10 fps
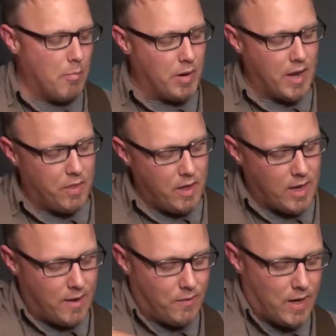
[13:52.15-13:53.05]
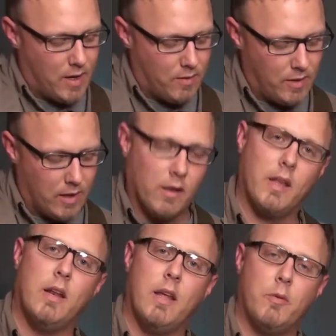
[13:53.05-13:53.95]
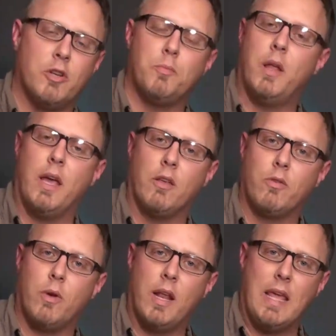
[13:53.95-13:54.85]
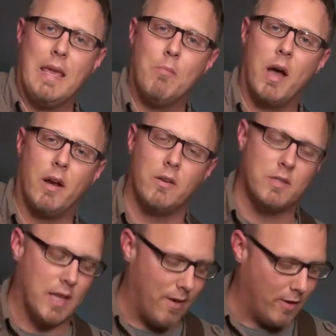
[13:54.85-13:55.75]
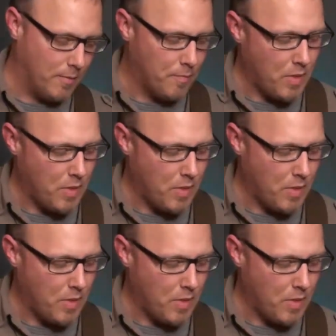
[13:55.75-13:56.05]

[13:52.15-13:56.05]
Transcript: but I think I've kind of settled into just playing a straight E minor 7.